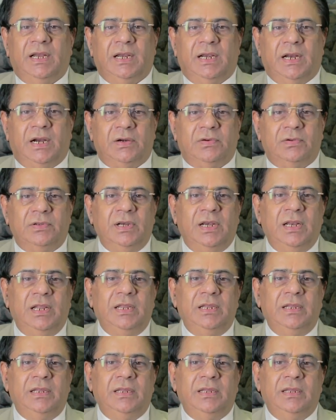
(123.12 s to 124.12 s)
not
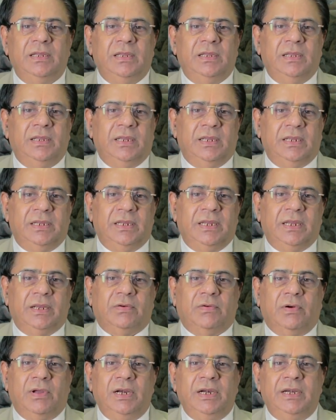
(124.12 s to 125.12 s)
only a
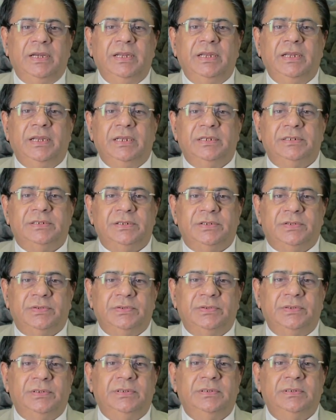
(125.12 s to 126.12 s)
quality
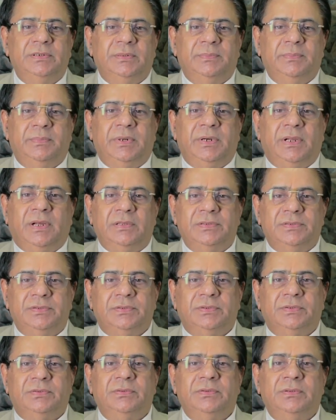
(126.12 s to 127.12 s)
institute but
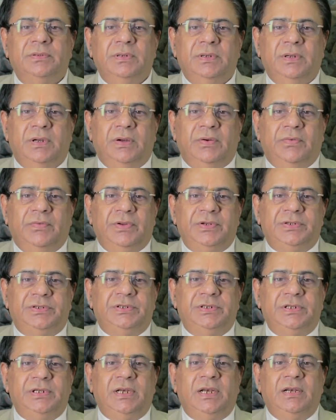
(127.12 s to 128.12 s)
also
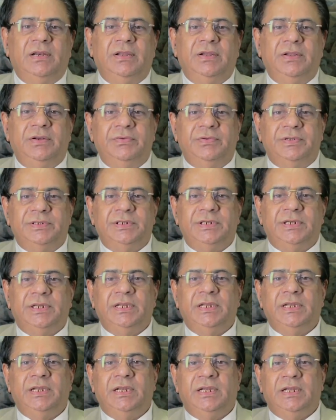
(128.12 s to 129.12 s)
virtual
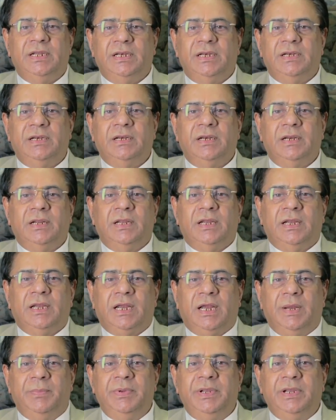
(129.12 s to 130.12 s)
university in
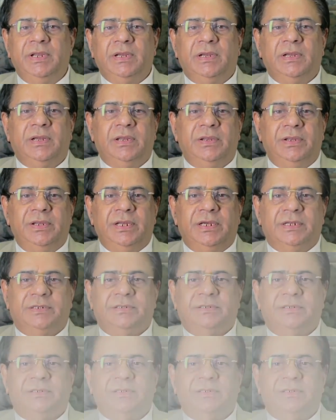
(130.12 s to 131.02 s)
coming years.